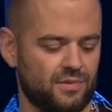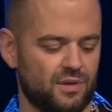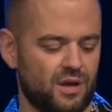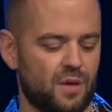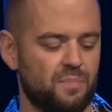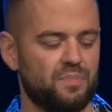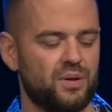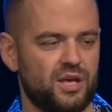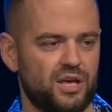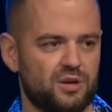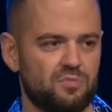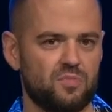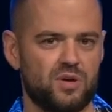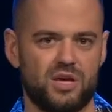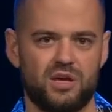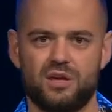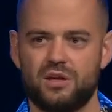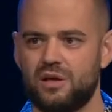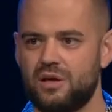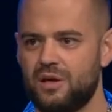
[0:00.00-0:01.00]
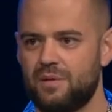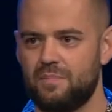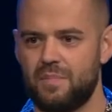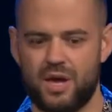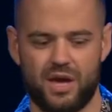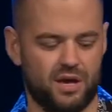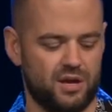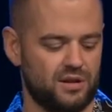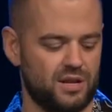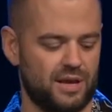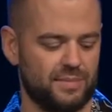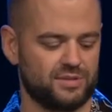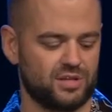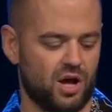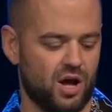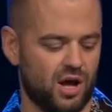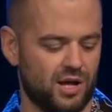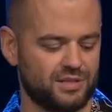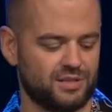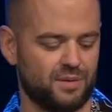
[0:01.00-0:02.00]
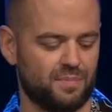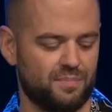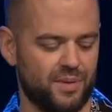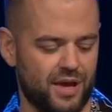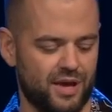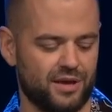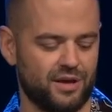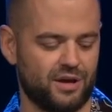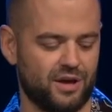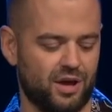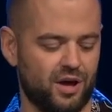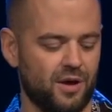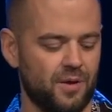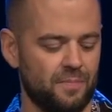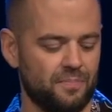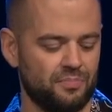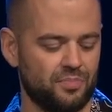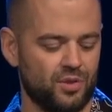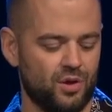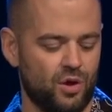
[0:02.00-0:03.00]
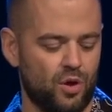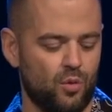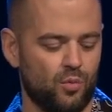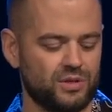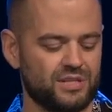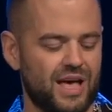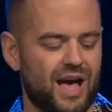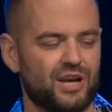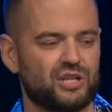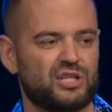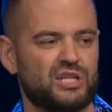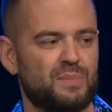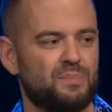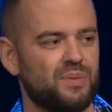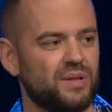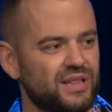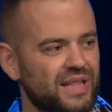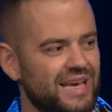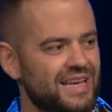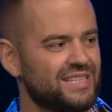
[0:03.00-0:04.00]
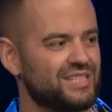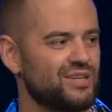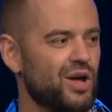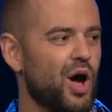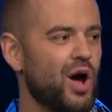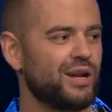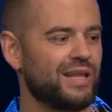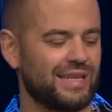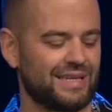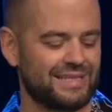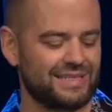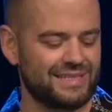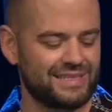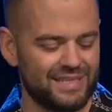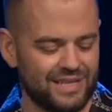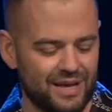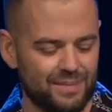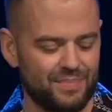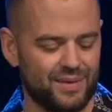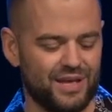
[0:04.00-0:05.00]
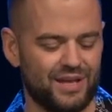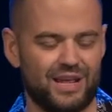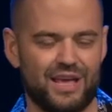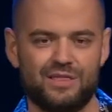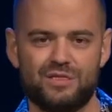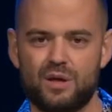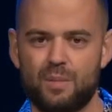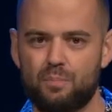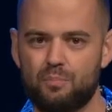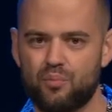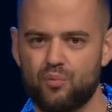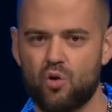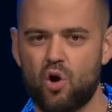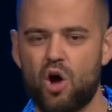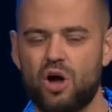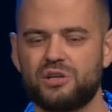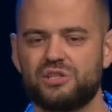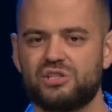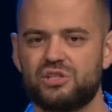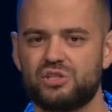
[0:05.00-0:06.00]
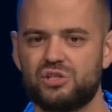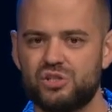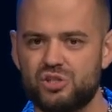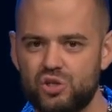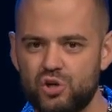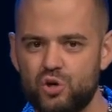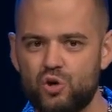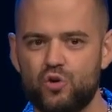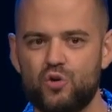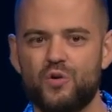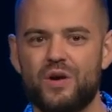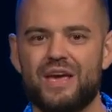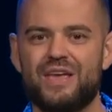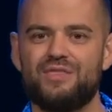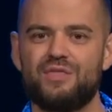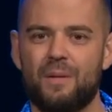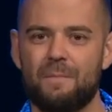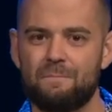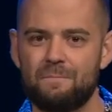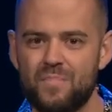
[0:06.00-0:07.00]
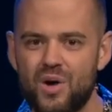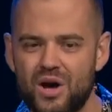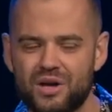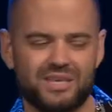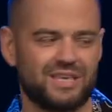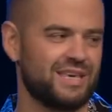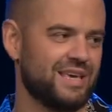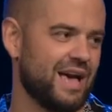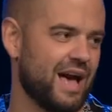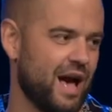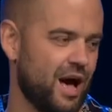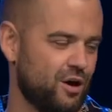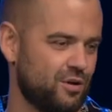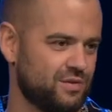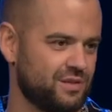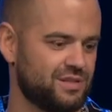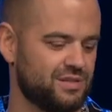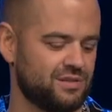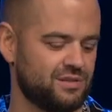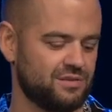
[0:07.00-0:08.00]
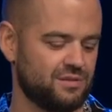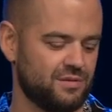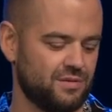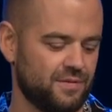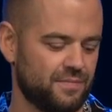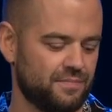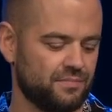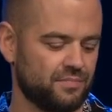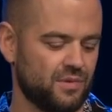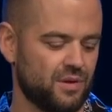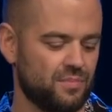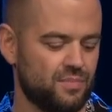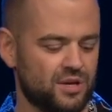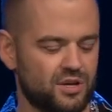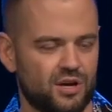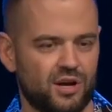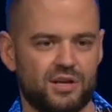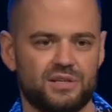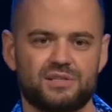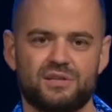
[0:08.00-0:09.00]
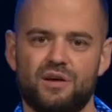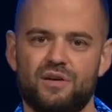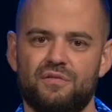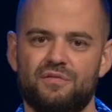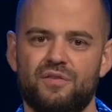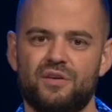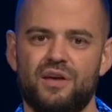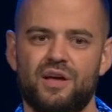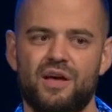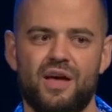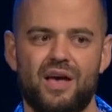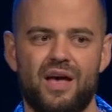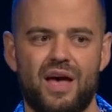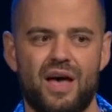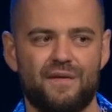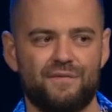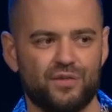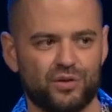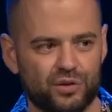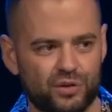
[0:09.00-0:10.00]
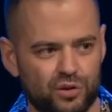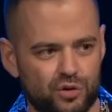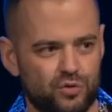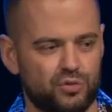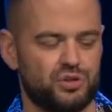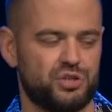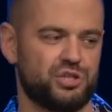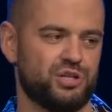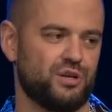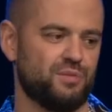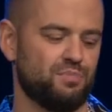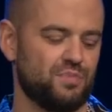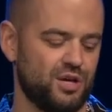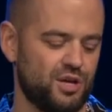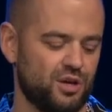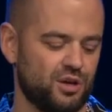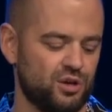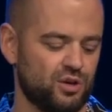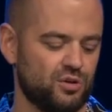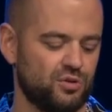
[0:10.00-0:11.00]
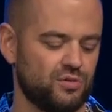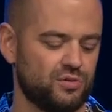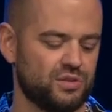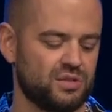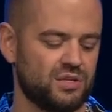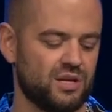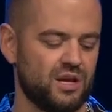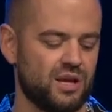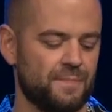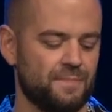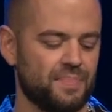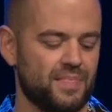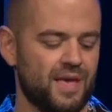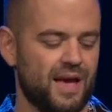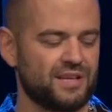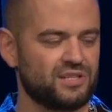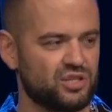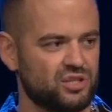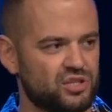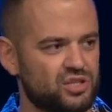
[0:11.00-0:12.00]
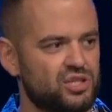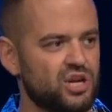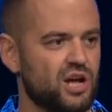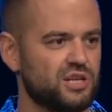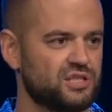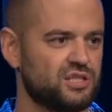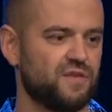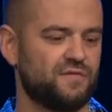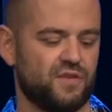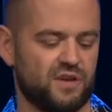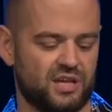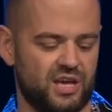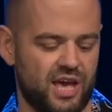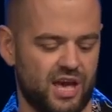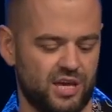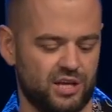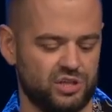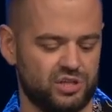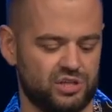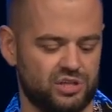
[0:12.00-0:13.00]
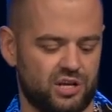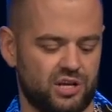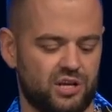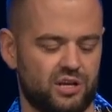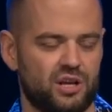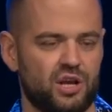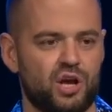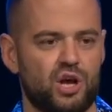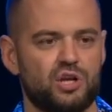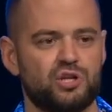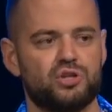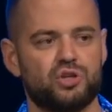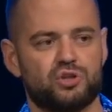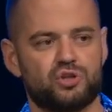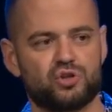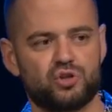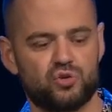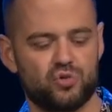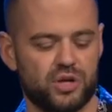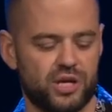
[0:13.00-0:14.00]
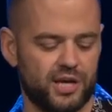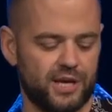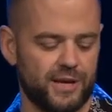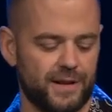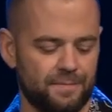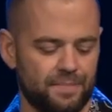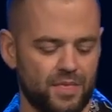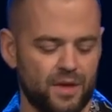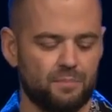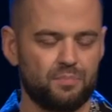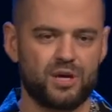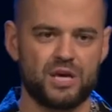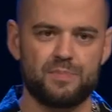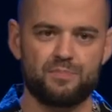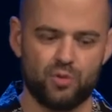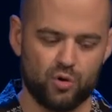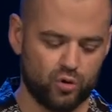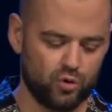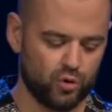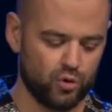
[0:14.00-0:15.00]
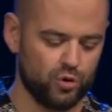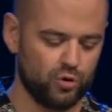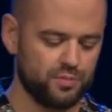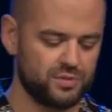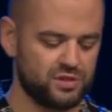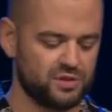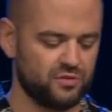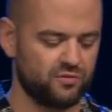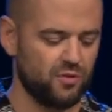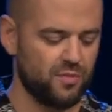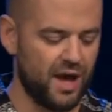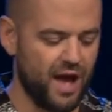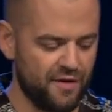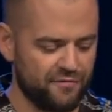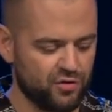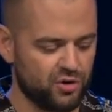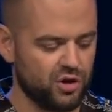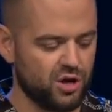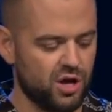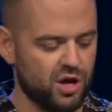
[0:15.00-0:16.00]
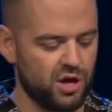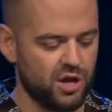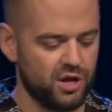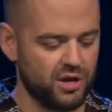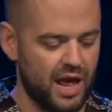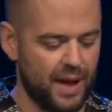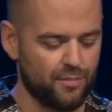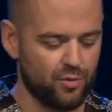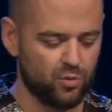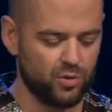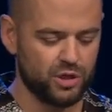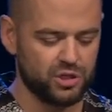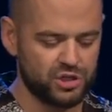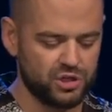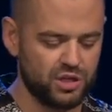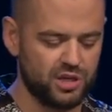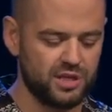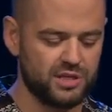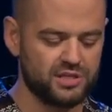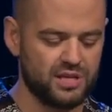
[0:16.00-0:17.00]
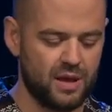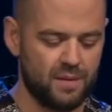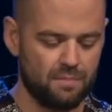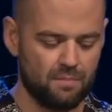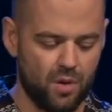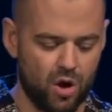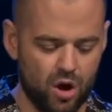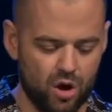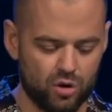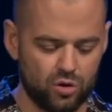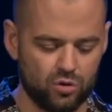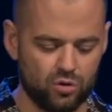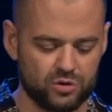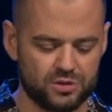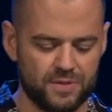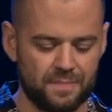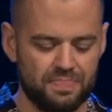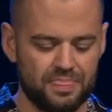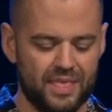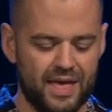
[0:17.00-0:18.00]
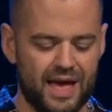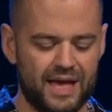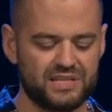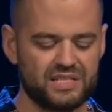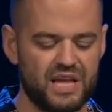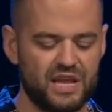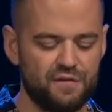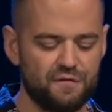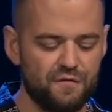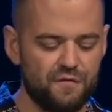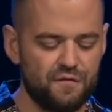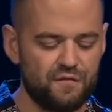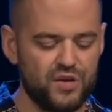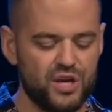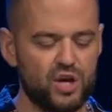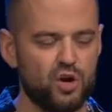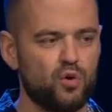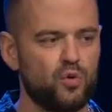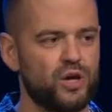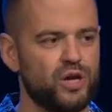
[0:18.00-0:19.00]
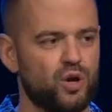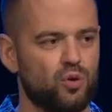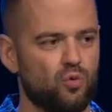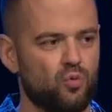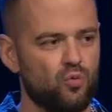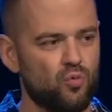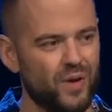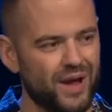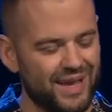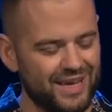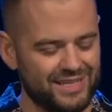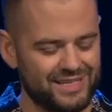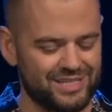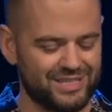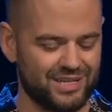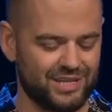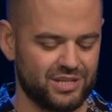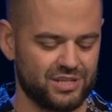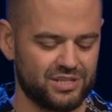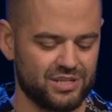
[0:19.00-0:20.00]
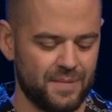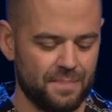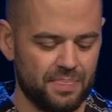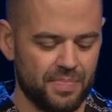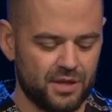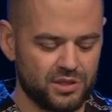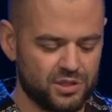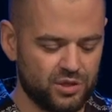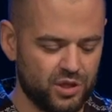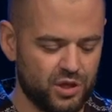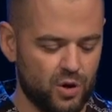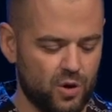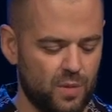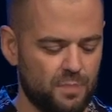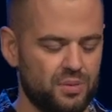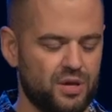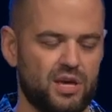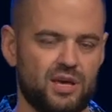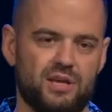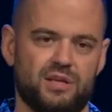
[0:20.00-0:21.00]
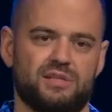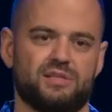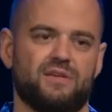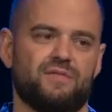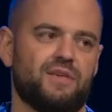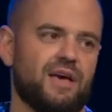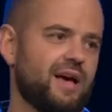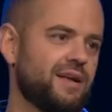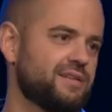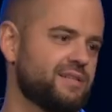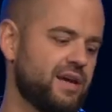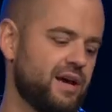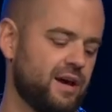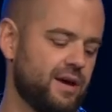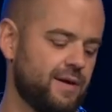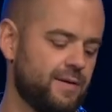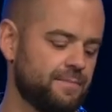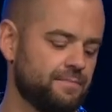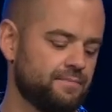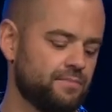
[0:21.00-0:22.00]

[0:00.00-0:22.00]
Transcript: A pygmy man named Ota Benga was actually placed on exhibit in the Bronx Zoo in the monkey house because of evolution being used as a justification to treat people groups from Africa and Aborigines and Mongols as inferior races to the Europeans of that day.